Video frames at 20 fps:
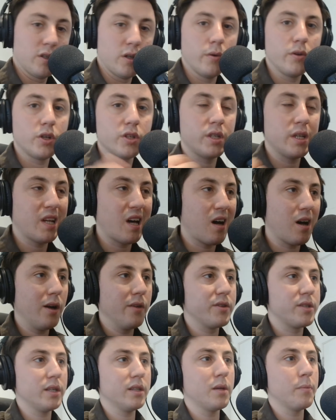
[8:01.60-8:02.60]
we're just
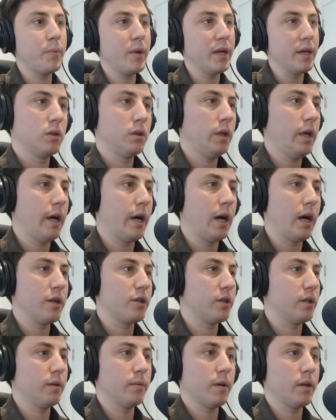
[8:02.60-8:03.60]
enhancing the beat. Yeah,
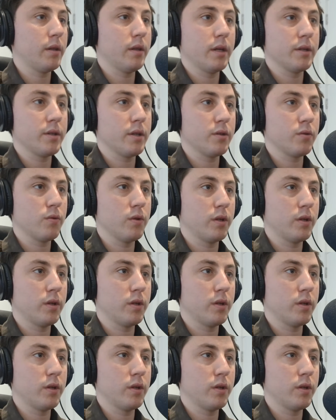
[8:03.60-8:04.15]
actually, I think that sounds really